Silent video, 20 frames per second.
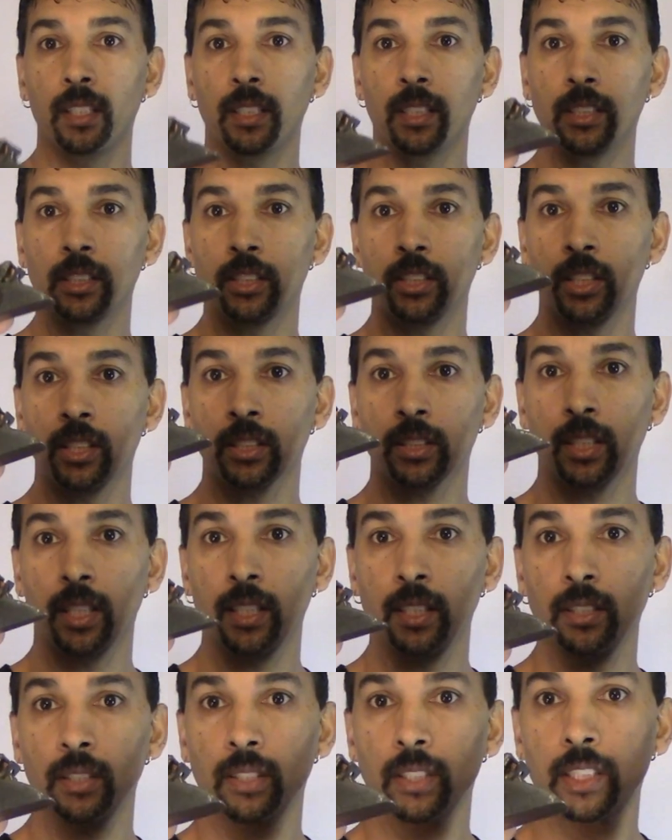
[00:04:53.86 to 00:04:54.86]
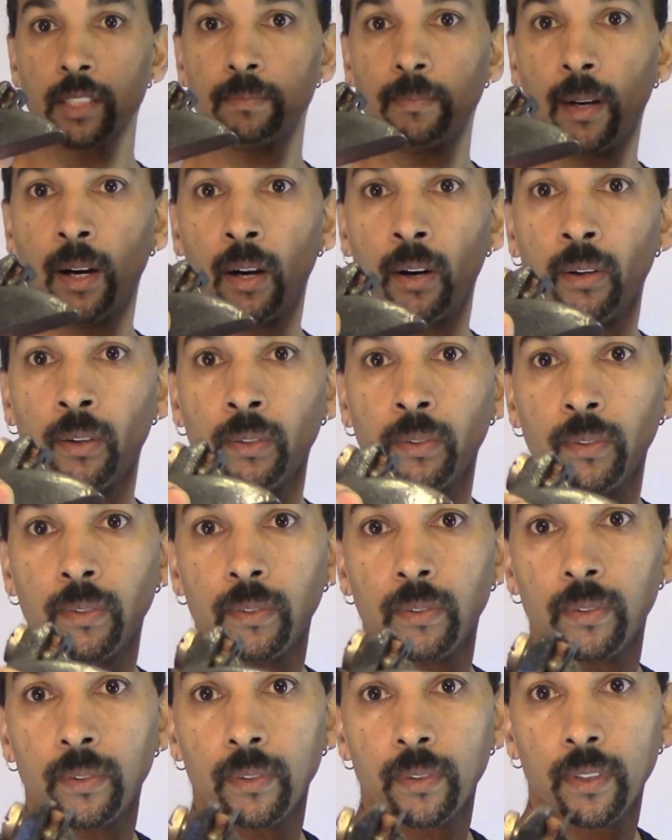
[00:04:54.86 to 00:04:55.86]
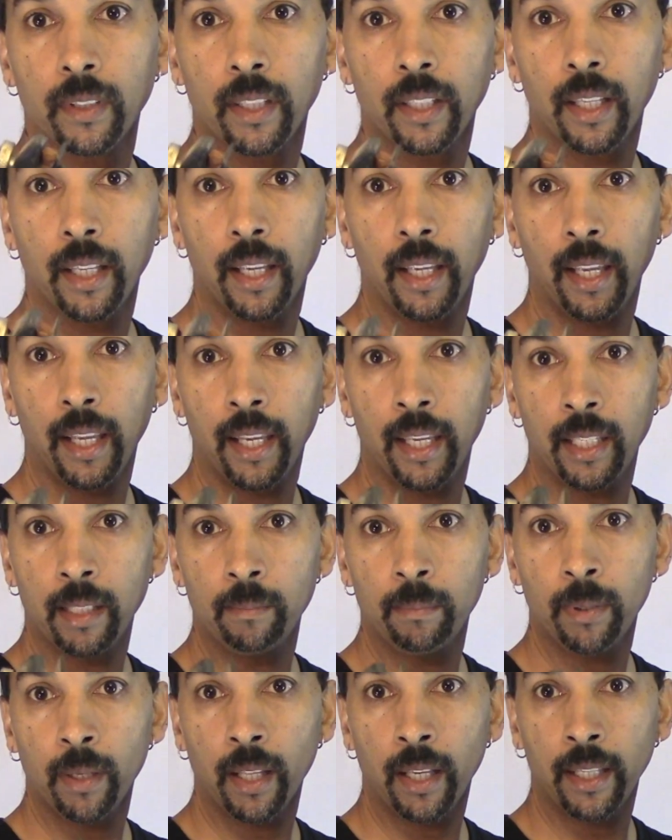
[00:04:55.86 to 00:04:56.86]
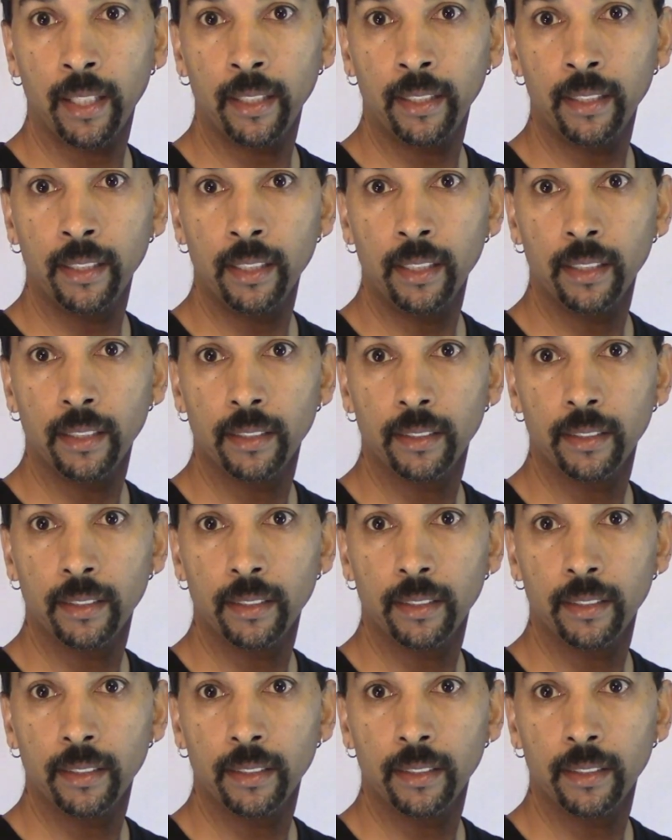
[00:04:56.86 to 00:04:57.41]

is just a little small hand plane